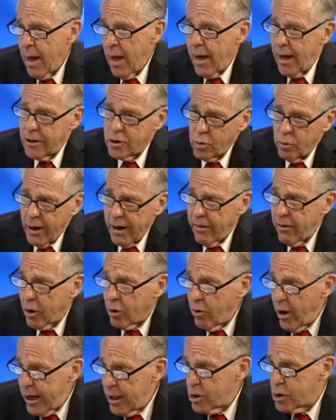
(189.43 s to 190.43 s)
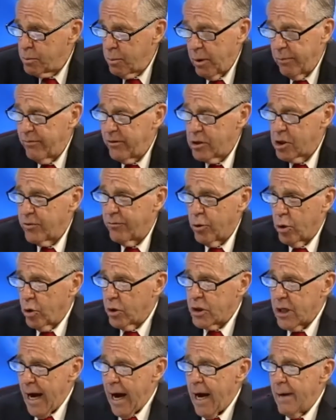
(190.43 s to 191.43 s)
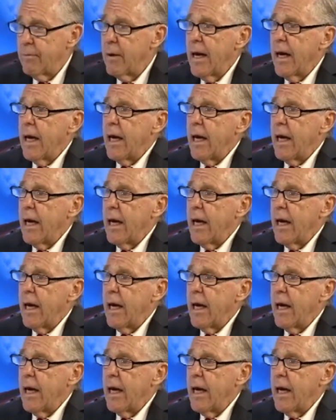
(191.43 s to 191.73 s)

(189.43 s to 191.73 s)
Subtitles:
It's one of the greatest movies of all time.